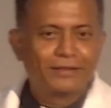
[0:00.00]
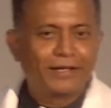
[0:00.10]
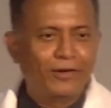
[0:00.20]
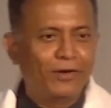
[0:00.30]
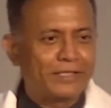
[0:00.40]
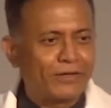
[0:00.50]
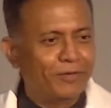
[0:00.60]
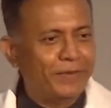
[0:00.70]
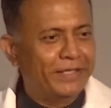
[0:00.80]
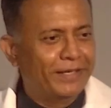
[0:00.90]
I know I sound a
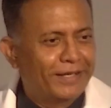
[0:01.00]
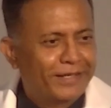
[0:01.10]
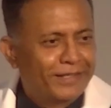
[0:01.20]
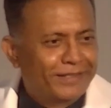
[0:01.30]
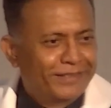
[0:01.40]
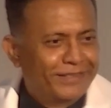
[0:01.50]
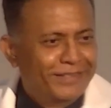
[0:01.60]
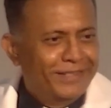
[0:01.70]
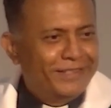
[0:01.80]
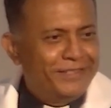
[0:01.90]
bit
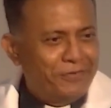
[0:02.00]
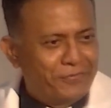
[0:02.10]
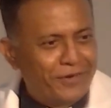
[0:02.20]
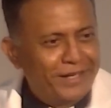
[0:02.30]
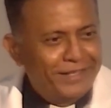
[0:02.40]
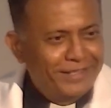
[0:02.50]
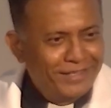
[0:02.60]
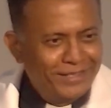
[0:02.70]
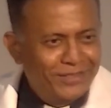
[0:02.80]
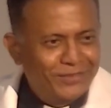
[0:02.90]

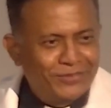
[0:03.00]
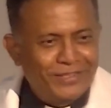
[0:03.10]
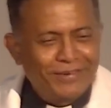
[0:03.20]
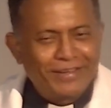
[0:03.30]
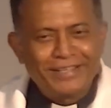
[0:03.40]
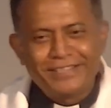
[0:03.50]
different today, right?